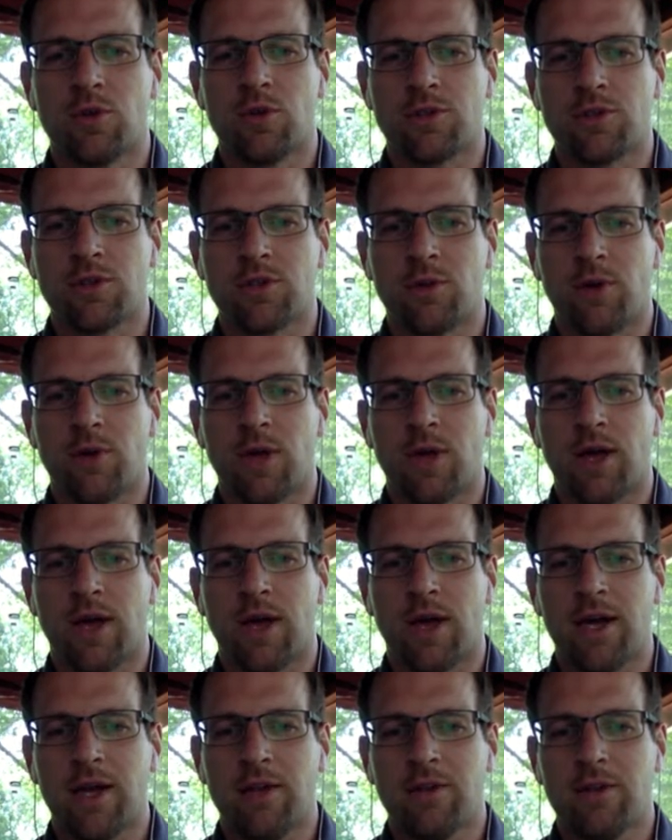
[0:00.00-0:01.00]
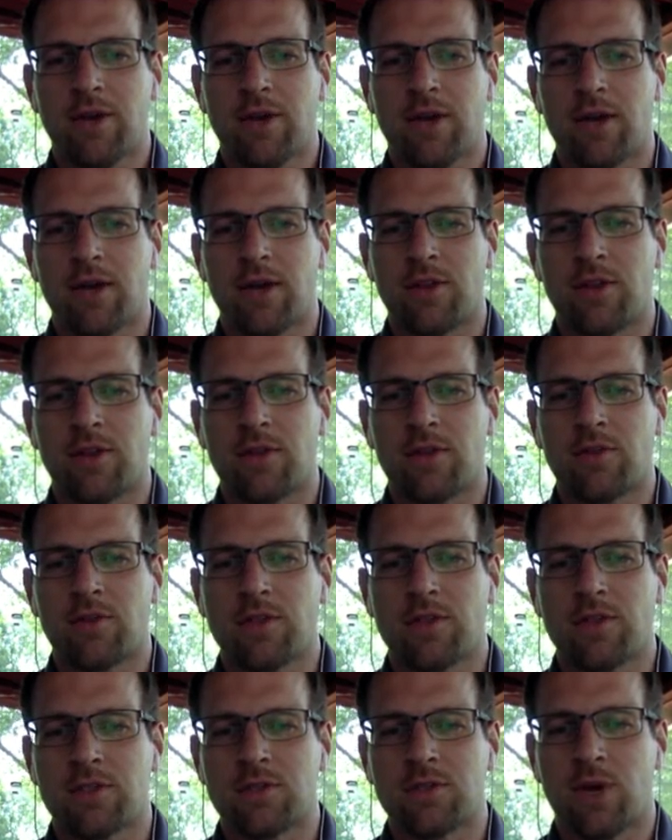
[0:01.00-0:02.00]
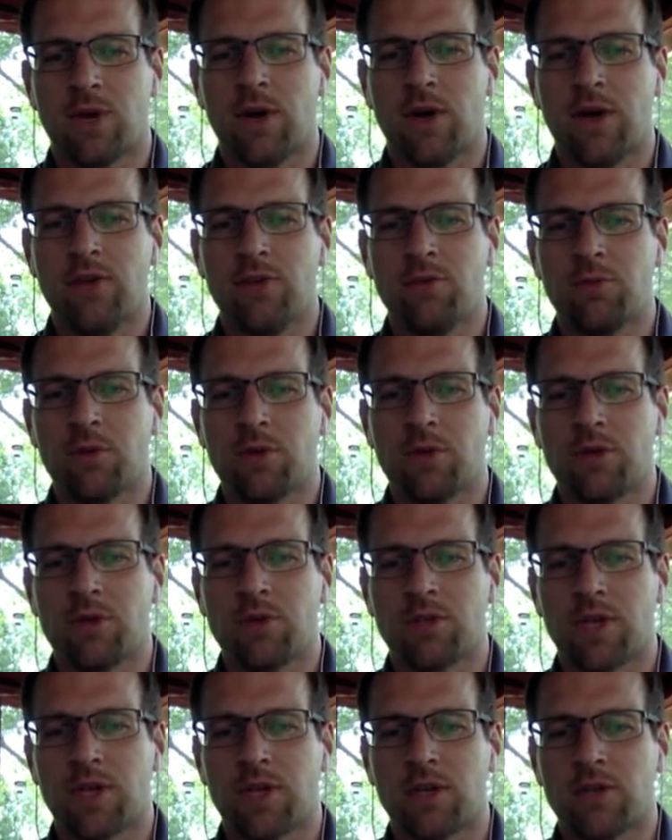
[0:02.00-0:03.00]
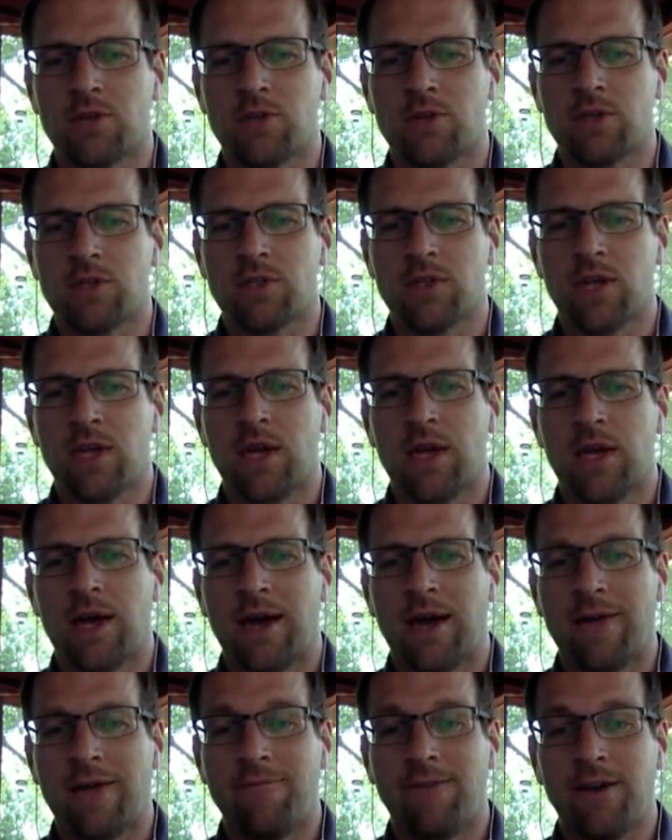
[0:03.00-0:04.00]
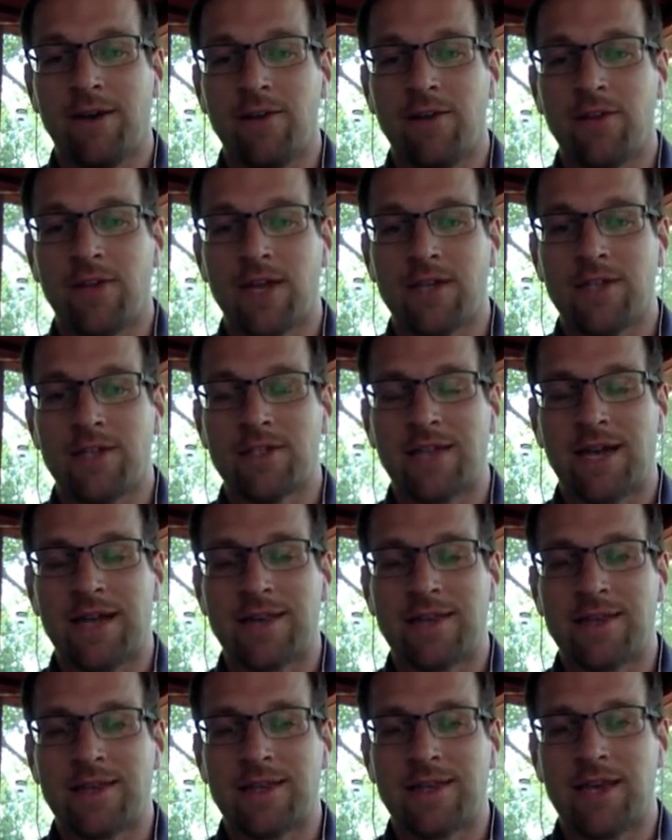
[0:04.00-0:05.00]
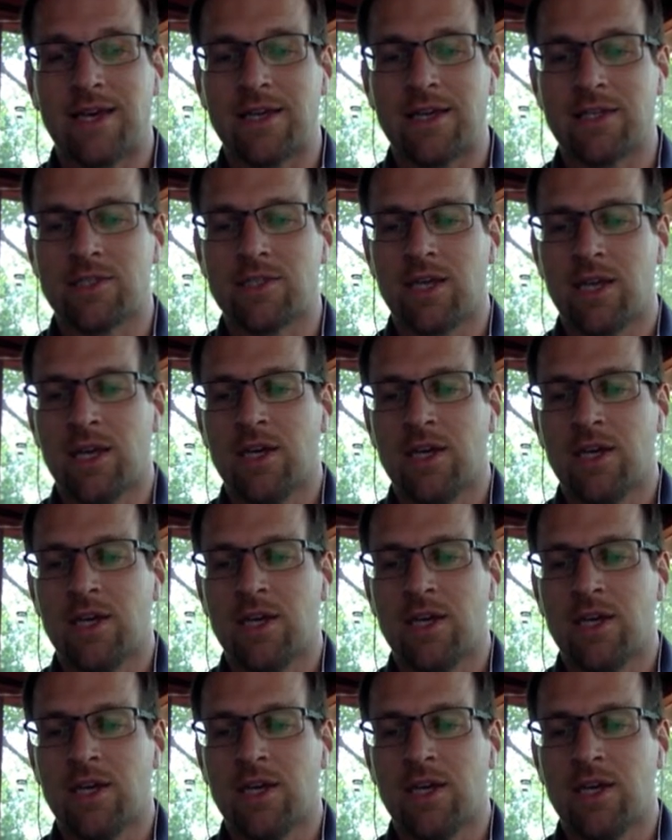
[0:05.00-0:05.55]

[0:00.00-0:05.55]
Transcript: So while I kind of think this is, wow, everybody knows how to do this, I found that that's not the case.